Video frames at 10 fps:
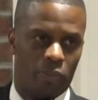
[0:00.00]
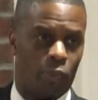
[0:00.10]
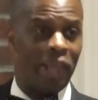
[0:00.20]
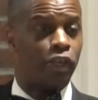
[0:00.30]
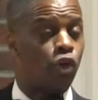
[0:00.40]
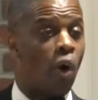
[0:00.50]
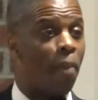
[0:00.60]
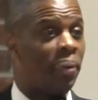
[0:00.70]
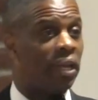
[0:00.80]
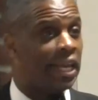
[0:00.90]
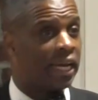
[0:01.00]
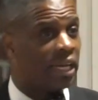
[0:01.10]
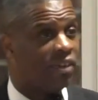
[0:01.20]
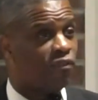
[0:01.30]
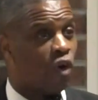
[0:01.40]
Whether you are
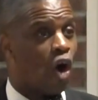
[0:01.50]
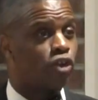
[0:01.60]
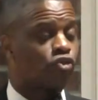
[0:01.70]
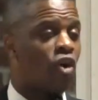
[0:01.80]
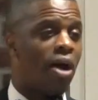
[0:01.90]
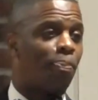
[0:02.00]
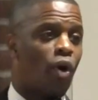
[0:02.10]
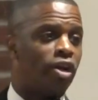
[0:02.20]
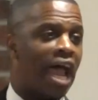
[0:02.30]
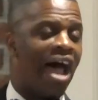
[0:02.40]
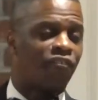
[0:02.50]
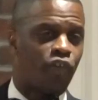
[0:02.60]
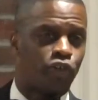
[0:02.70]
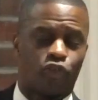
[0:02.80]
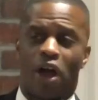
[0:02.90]
politically for Trump or
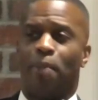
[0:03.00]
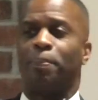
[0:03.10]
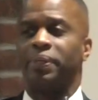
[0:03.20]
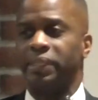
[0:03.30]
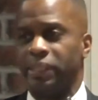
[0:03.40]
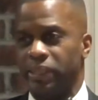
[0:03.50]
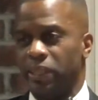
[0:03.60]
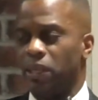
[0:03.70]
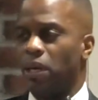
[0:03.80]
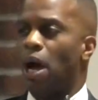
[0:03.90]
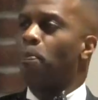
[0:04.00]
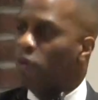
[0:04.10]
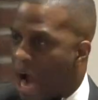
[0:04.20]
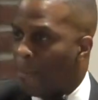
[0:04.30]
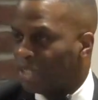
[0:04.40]
not for Trump, a
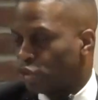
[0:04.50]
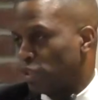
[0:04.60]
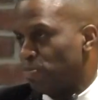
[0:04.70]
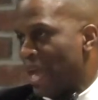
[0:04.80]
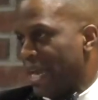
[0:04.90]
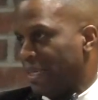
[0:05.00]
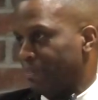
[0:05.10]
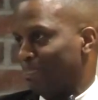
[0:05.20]
promise was made.